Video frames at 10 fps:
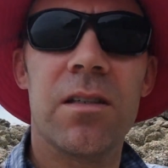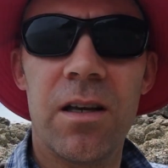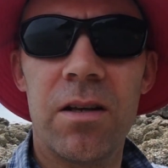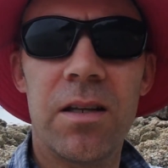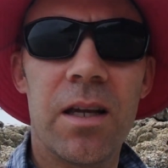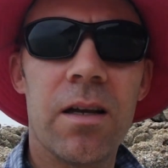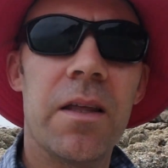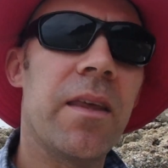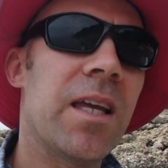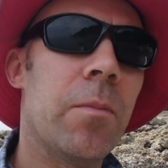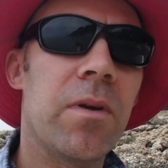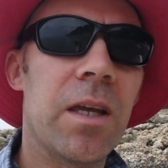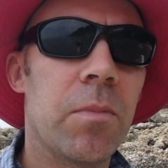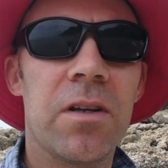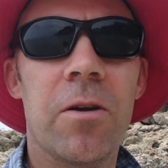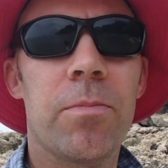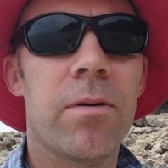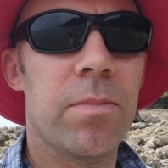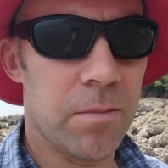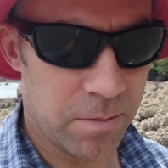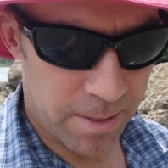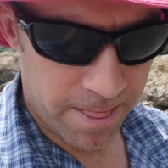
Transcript: to go now, and they come and get me, no problem.